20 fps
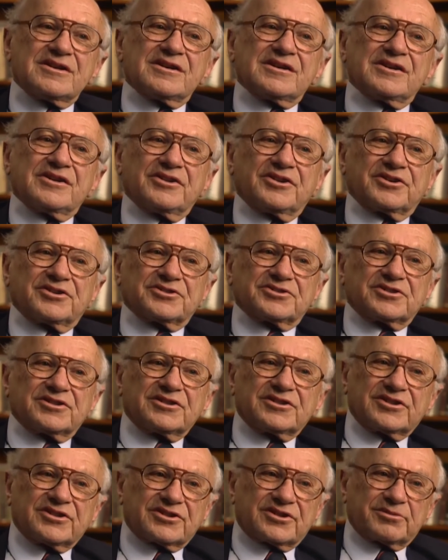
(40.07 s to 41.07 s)
There
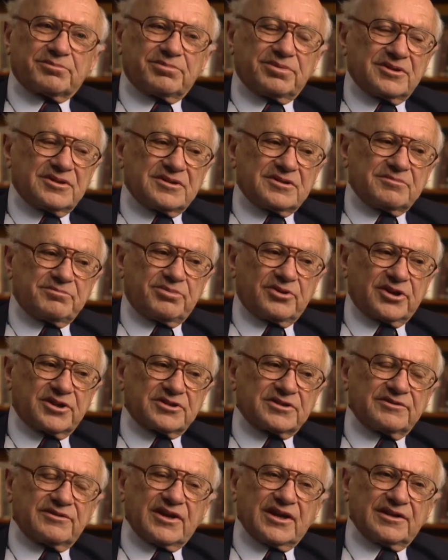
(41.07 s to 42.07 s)
are
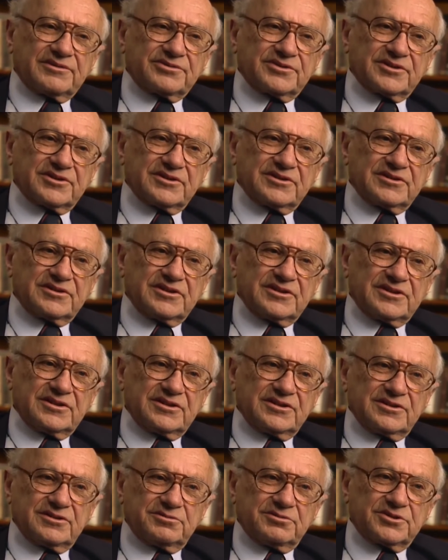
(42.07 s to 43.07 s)
parts of Africa and
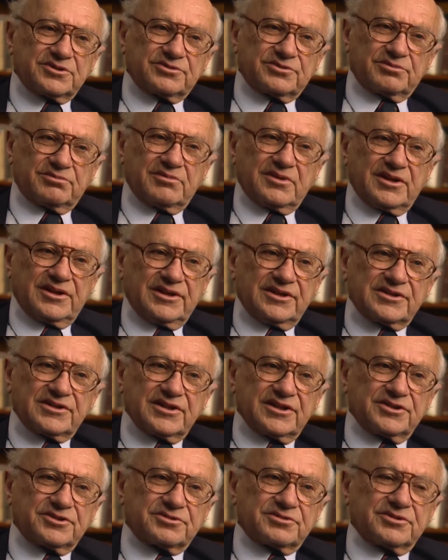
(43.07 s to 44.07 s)
India which for many
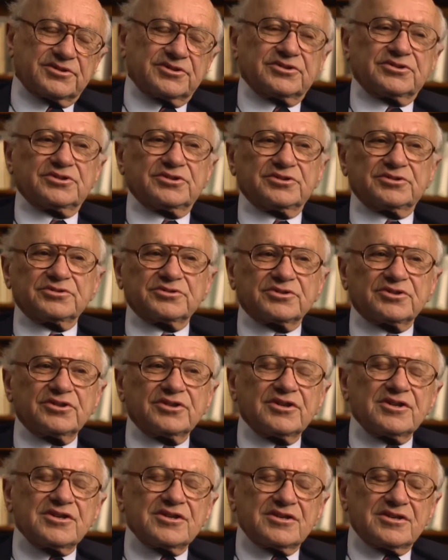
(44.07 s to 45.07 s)
centuries used
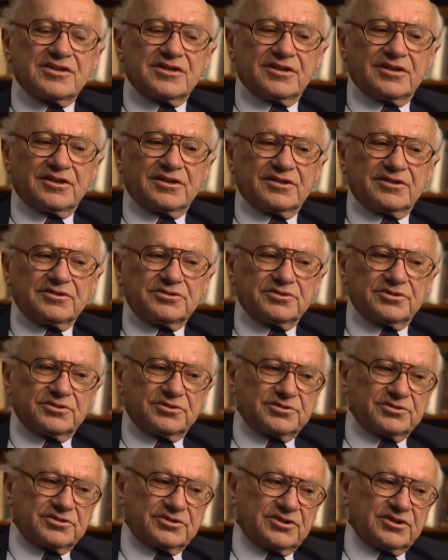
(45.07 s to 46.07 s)

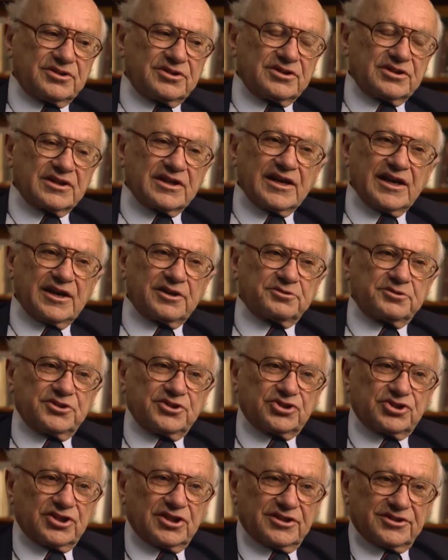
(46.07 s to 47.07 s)
cowrie
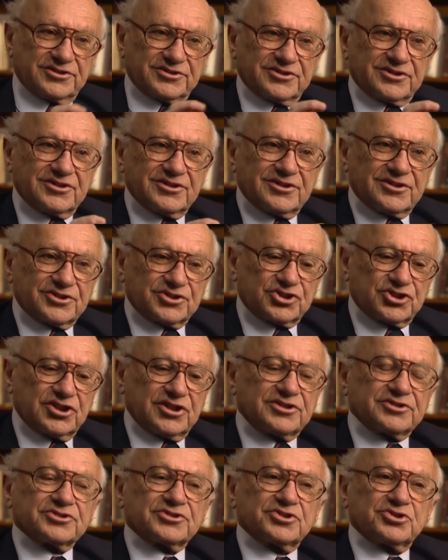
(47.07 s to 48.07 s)
shells, little
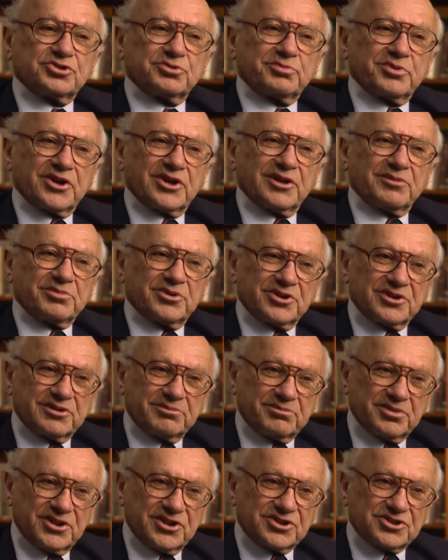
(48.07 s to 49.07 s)
shells that you pick up on the
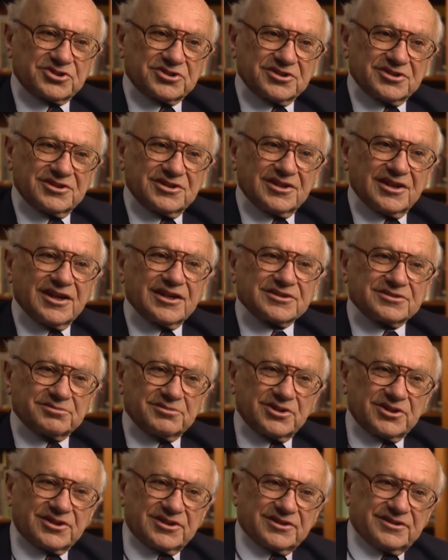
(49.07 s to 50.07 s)
beach, as
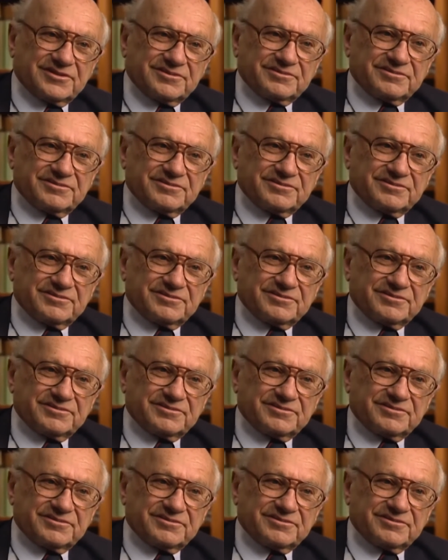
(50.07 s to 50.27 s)
money.